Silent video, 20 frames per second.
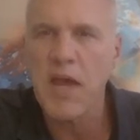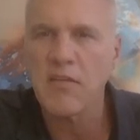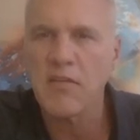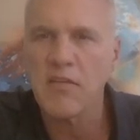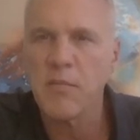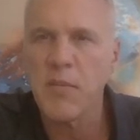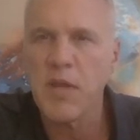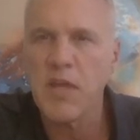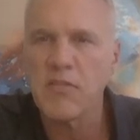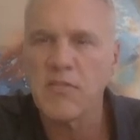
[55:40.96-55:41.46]
back
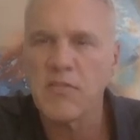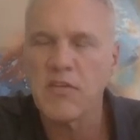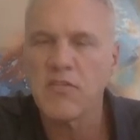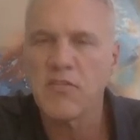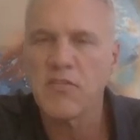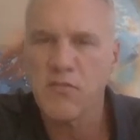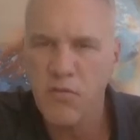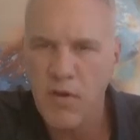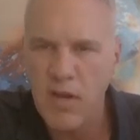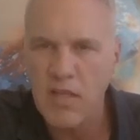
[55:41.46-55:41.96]
to the
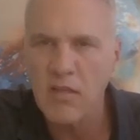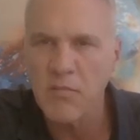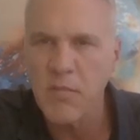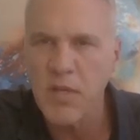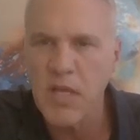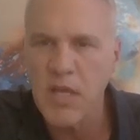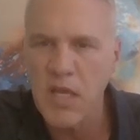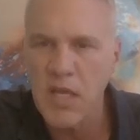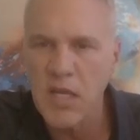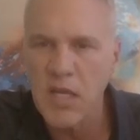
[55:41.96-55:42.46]
basics, trained
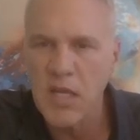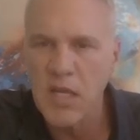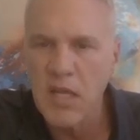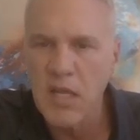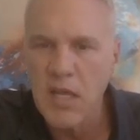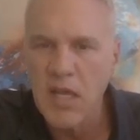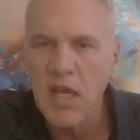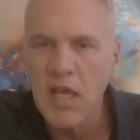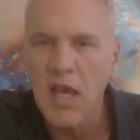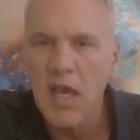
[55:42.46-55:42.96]
them again.
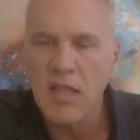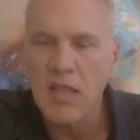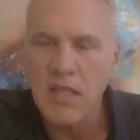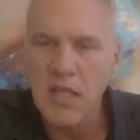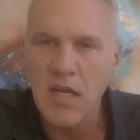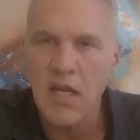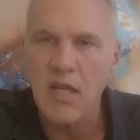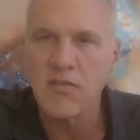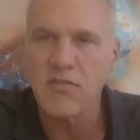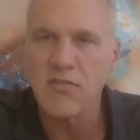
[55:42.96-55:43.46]
And
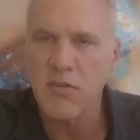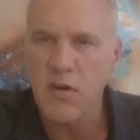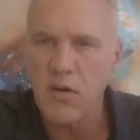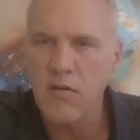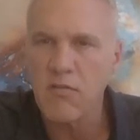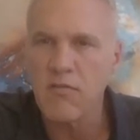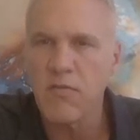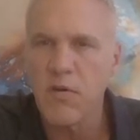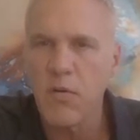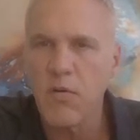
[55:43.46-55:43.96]
then I
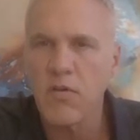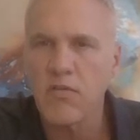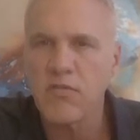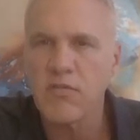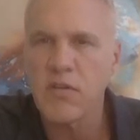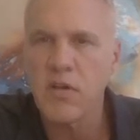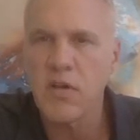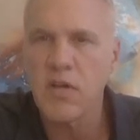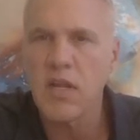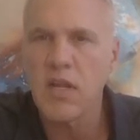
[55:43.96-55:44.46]
started
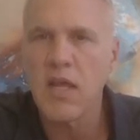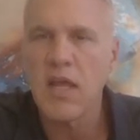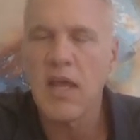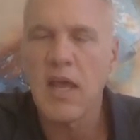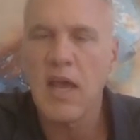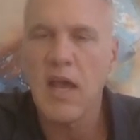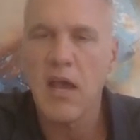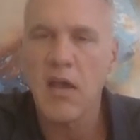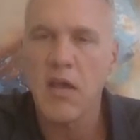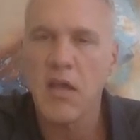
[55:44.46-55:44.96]
focusing on
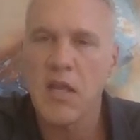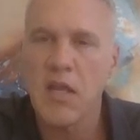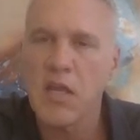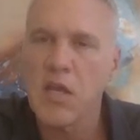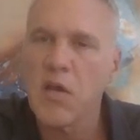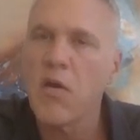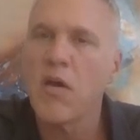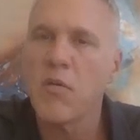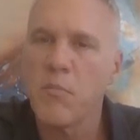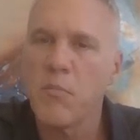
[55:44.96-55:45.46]
how can I
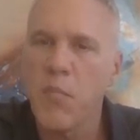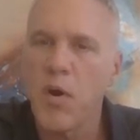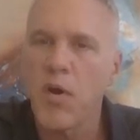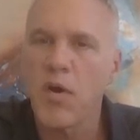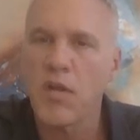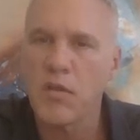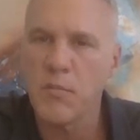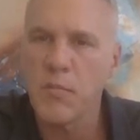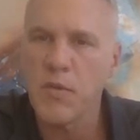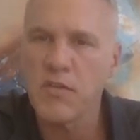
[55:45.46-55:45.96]
go out and
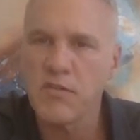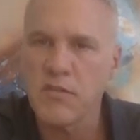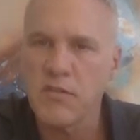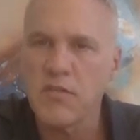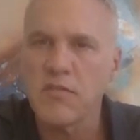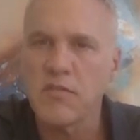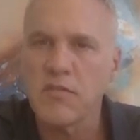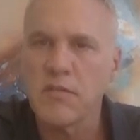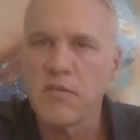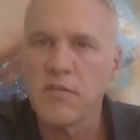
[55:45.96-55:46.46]
market the
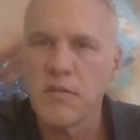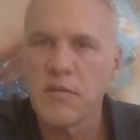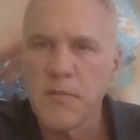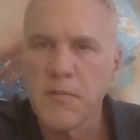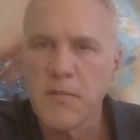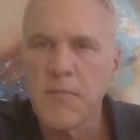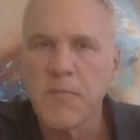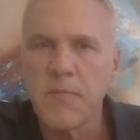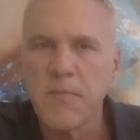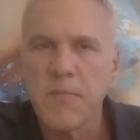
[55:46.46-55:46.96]
business?
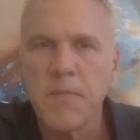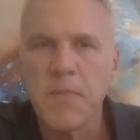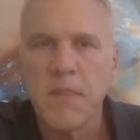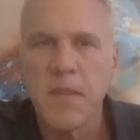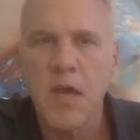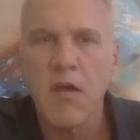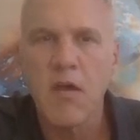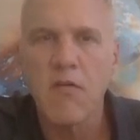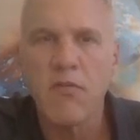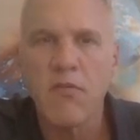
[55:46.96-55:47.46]

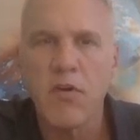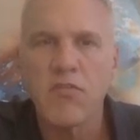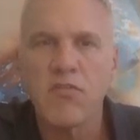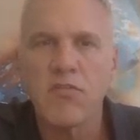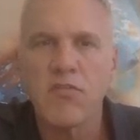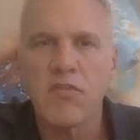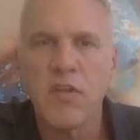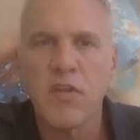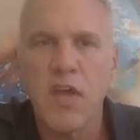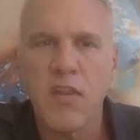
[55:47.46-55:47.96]
Uh, versus